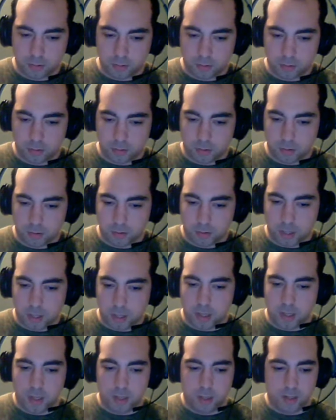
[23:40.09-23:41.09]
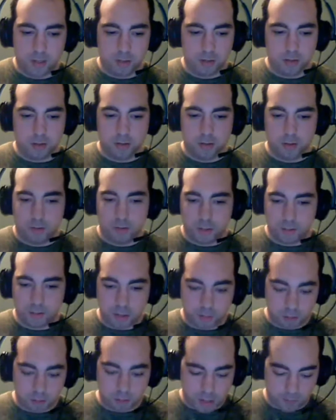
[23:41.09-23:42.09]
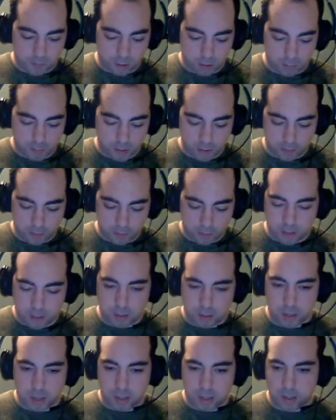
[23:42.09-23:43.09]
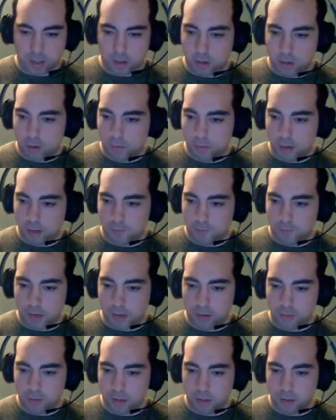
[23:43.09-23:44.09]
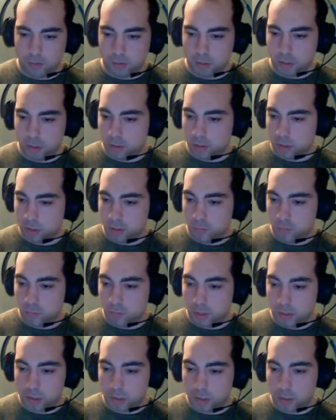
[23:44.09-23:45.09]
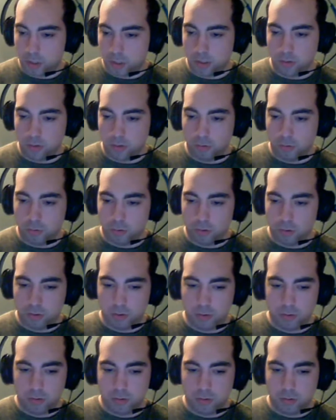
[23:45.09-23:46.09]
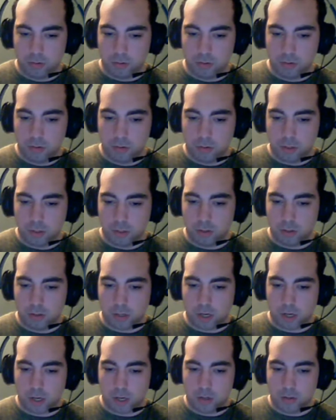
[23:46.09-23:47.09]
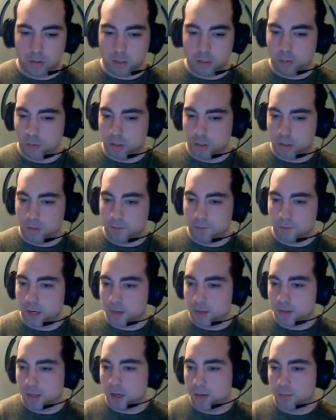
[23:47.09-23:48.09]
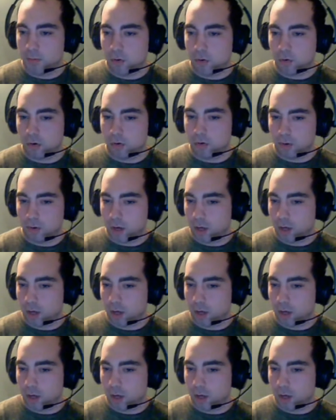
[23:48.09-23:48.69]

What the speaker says: they they seem to have already found you. Should you wish to, do you wish to fight them or run?